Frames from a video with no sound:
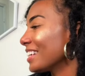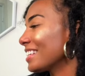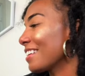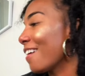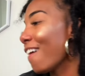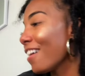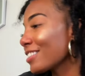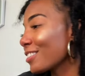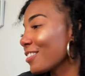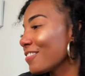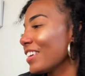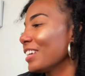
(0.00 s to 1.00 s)
It's also
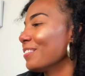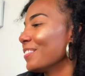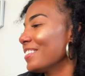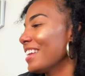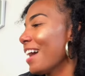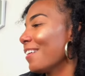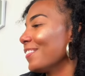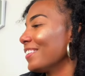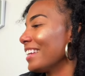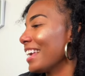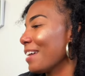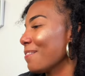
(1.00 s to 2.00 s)
available now
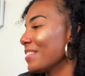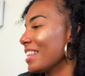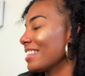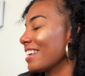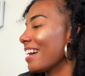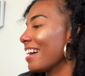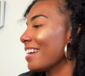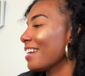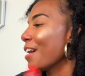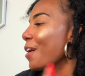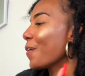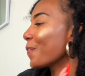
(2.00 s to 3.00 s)
on Amazon.
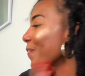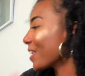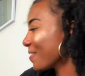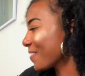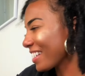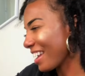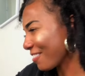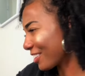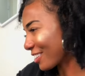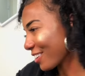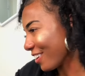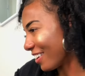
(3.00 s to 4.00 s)
We were never
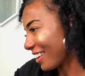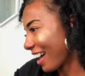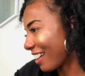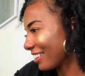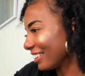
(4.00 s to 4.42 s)
taught how to